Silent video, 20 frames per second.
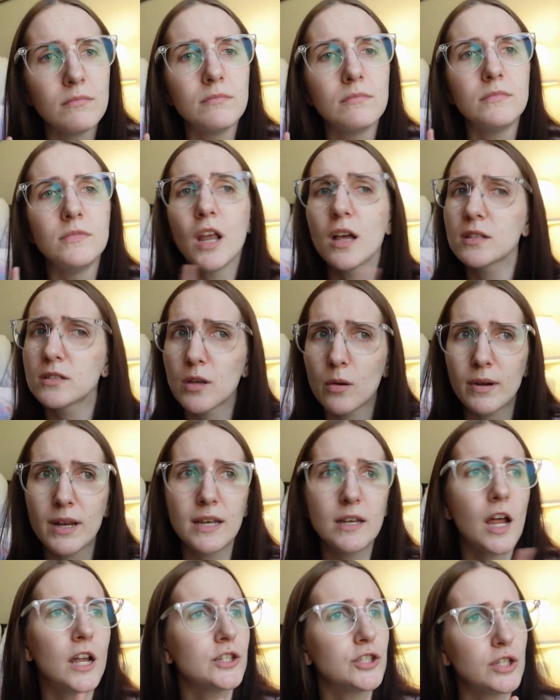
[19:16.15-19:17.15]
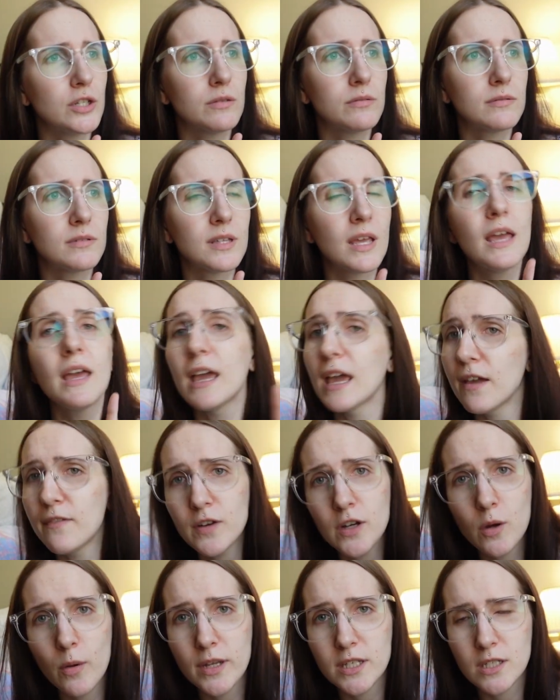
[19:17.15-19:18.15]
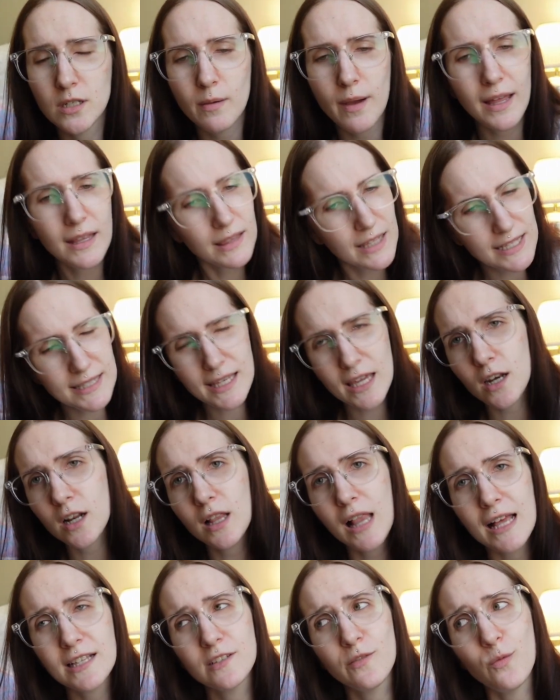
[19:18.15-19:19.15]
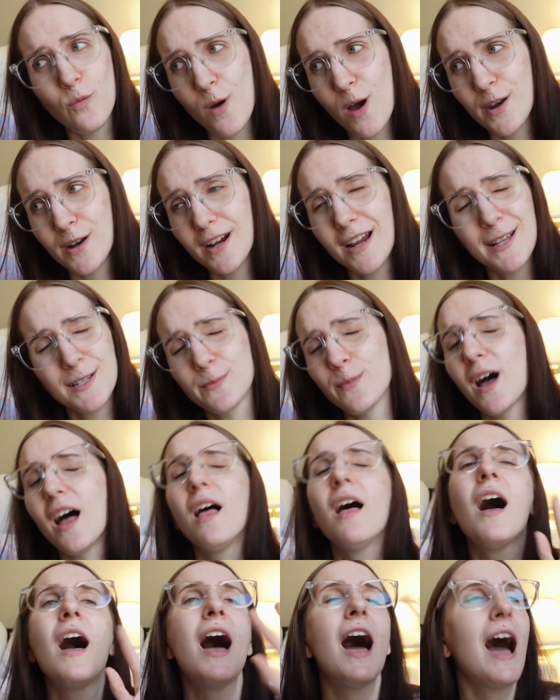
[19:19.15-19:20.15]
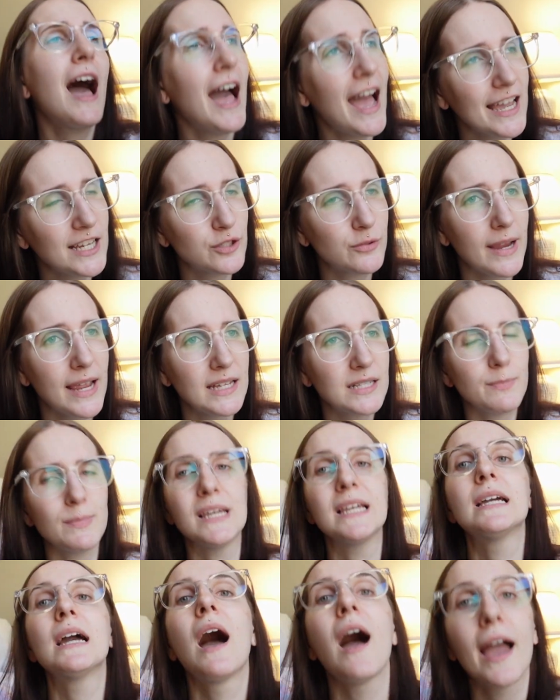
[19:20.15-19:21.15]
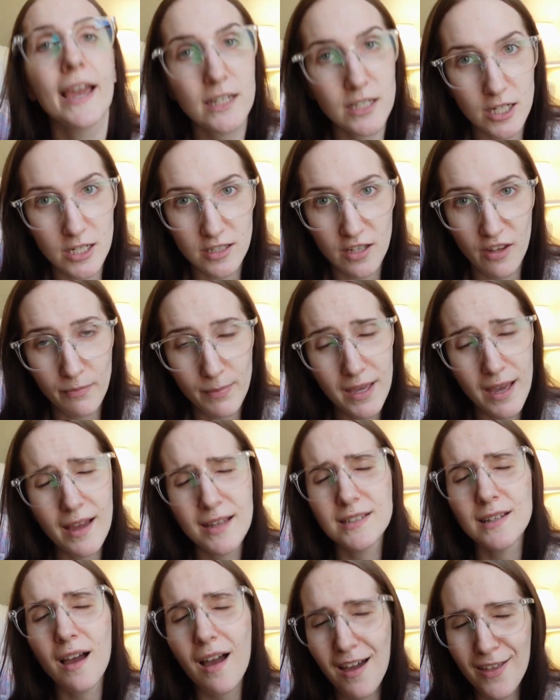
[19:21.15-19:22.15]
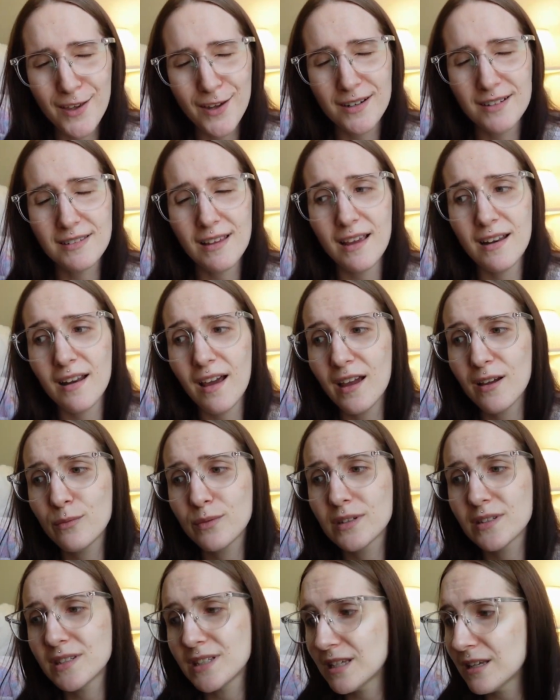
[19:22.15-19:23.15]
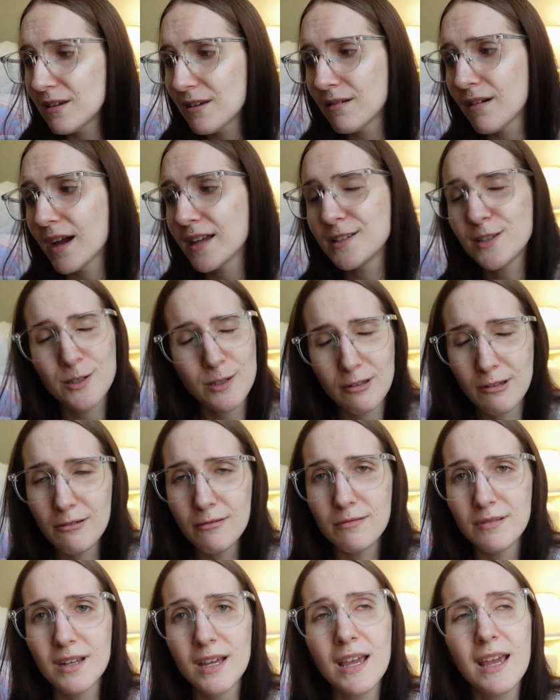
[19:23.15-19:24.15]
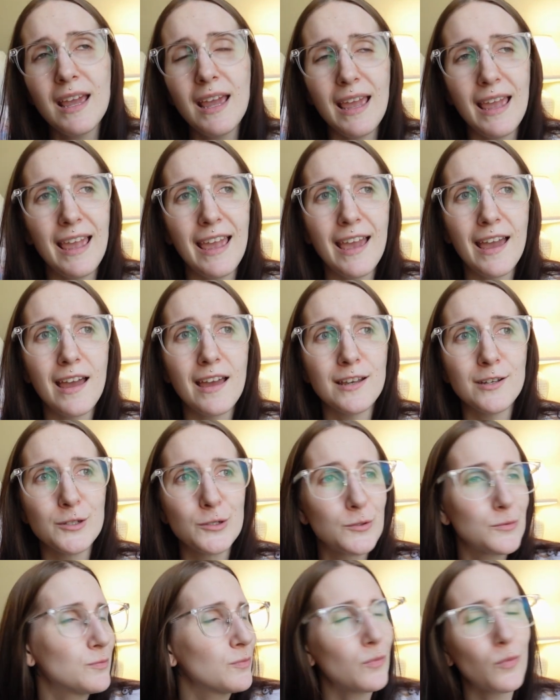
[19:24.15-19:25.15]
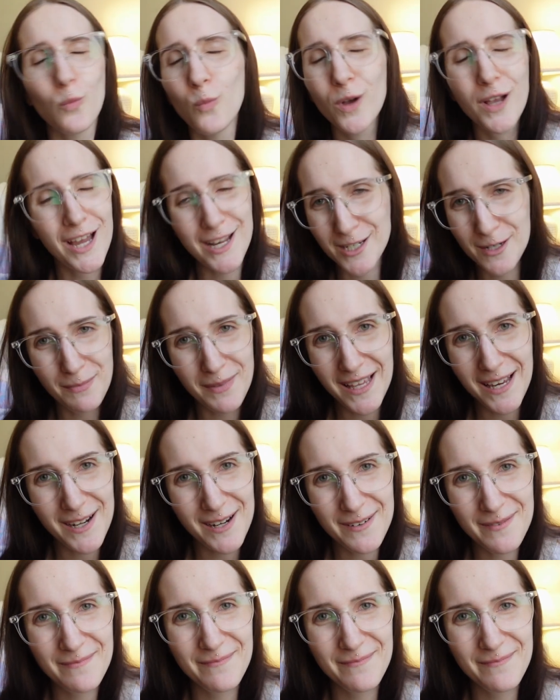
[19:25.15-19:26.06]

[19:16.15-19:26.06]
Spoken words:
Not soda, not juice. If you're going to, at least get a glass of water as well. Hydrate, be kind to yourself, be kind to others, and I will see you guys soon, and we'll catch up later.